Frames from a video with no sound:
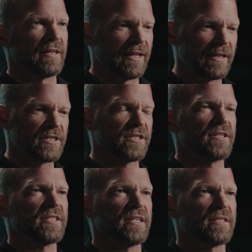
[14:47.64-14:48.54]
the little
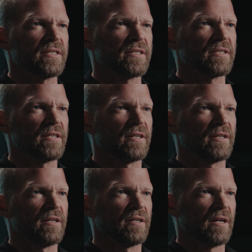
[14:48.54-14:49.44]
successes
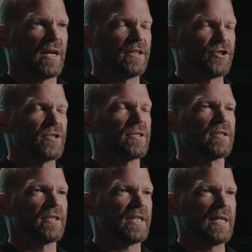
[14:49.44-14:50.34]
and just
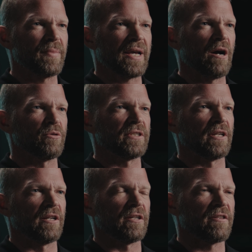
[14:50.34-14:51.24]
keep counting the
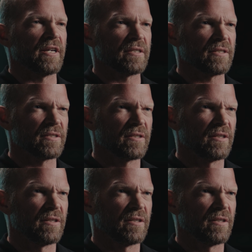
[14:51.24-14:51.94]
little things,